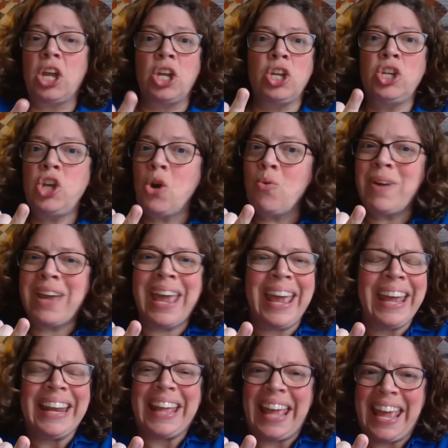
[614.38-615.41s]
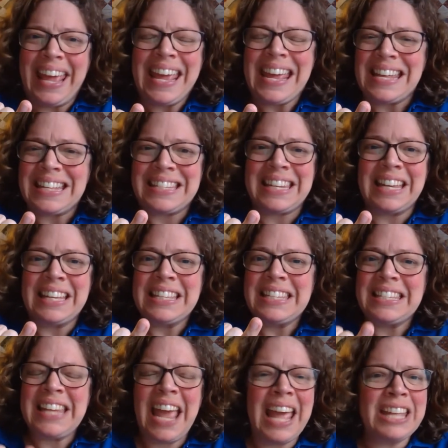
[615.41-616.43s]
You can't heat
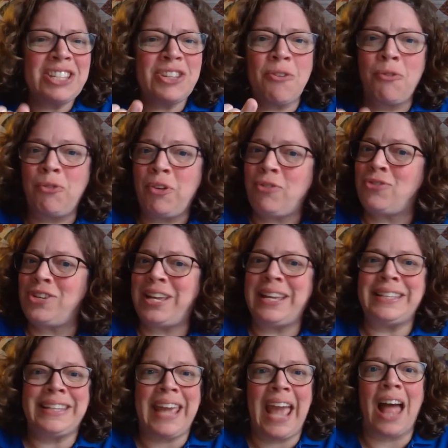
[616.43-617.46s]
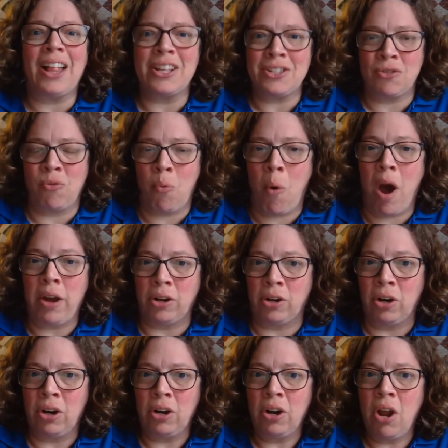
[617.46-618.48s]
10 to 15 gallons of
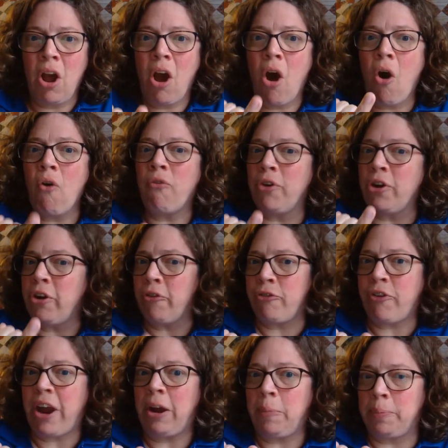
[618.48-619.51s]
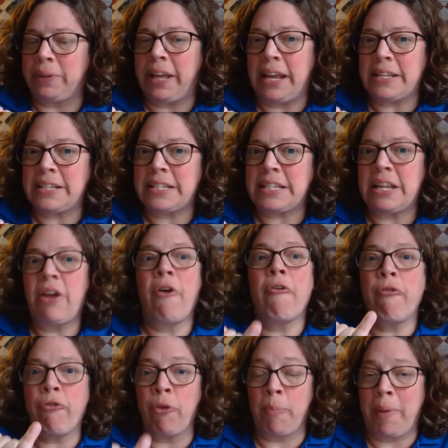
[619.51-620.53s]
water over your fireplace
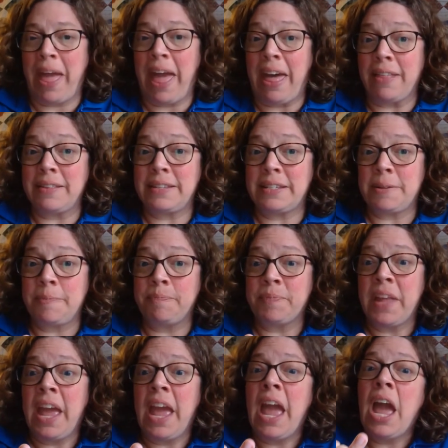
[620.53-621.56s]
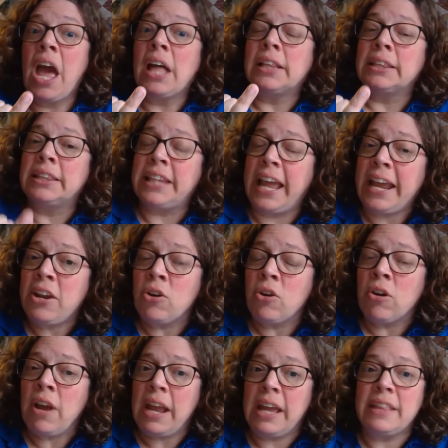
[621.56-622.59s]
for baths.
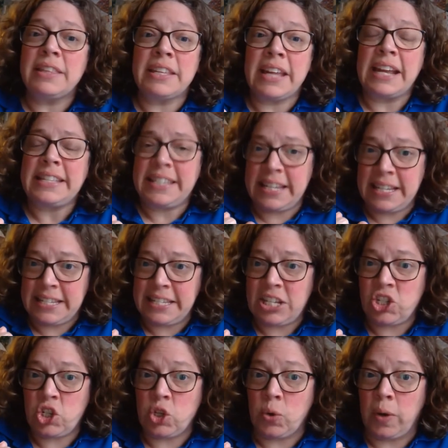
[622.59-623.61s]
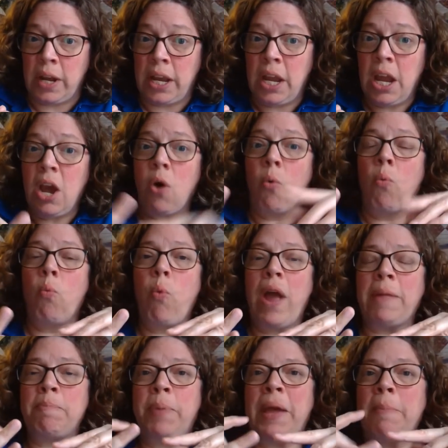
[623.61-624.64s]
Later in the 19th century,
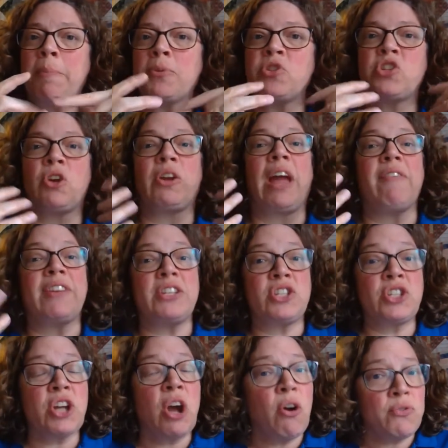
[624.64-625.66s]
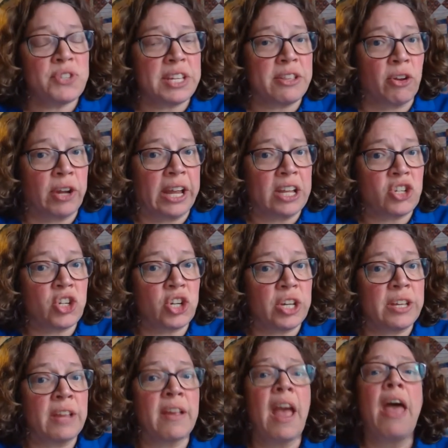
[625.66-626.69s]
when people start having stoves in their
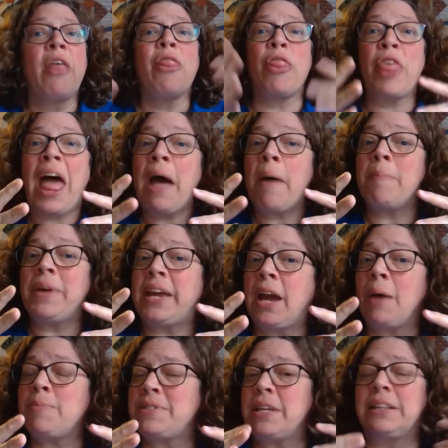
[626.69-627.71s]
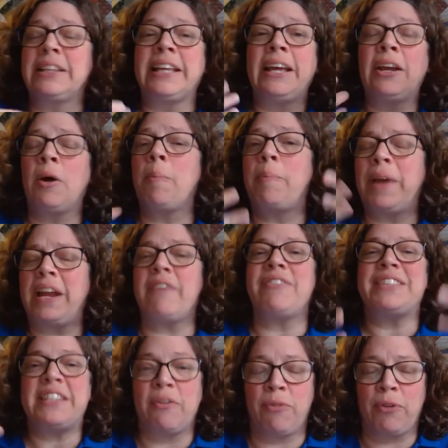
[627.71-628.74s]
kitchen, that becomes a little bit
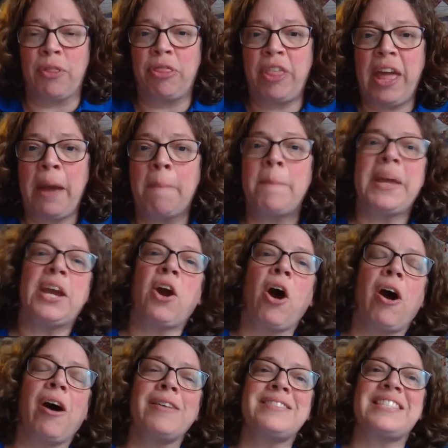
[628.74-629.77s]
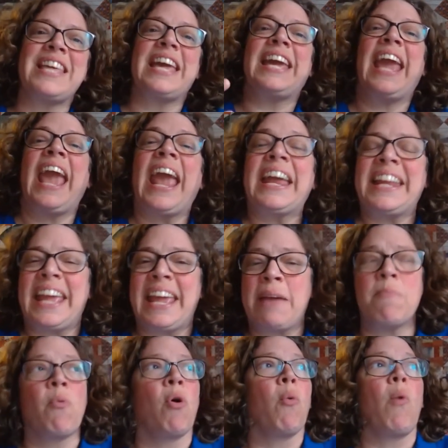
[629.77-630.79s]
of a different thing because they can
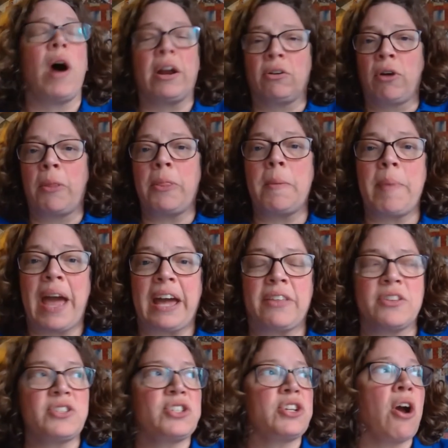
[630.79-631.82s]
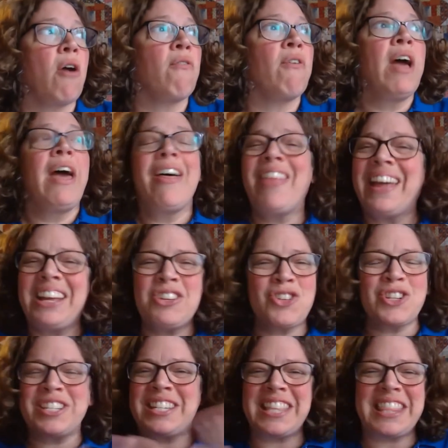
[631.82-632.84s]
heat more water on the back of the stove. That
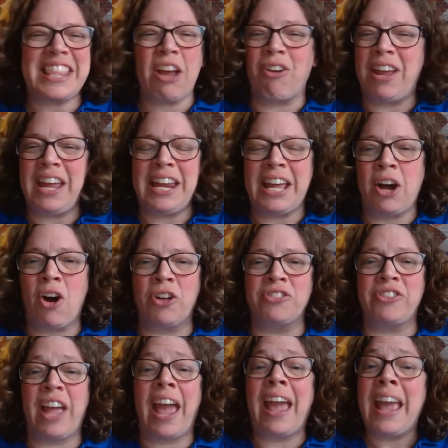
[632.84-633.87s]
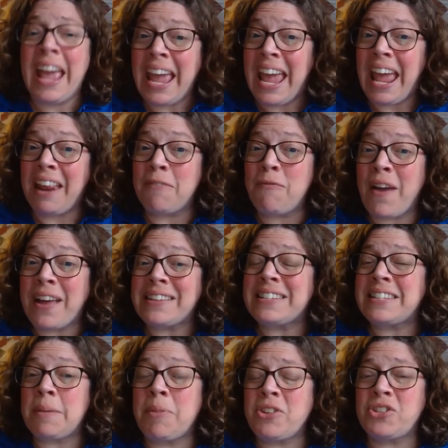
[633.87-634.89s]
could just sit there heating all day. And in fact,
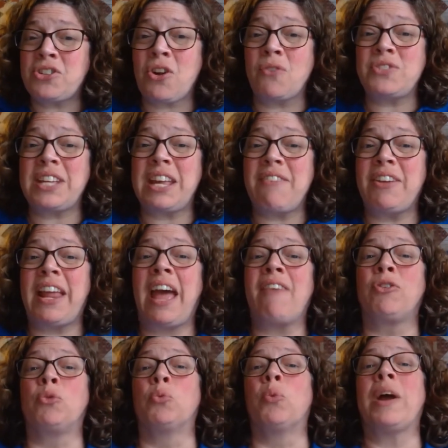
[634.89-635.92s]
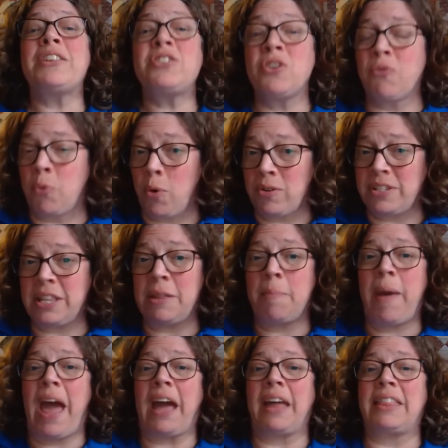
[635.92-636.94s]
some of the stoves even have reservoirs in
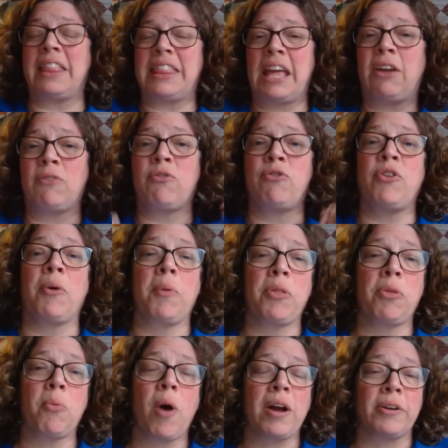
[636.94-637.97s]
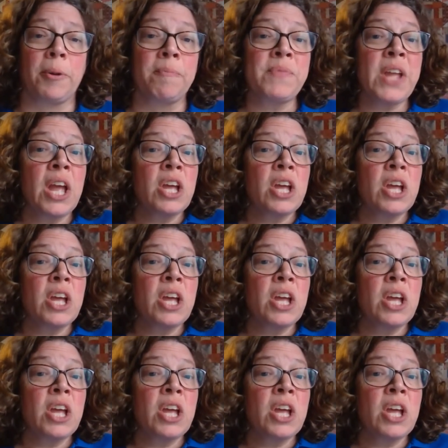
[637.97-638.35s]
the back that they could fill with water.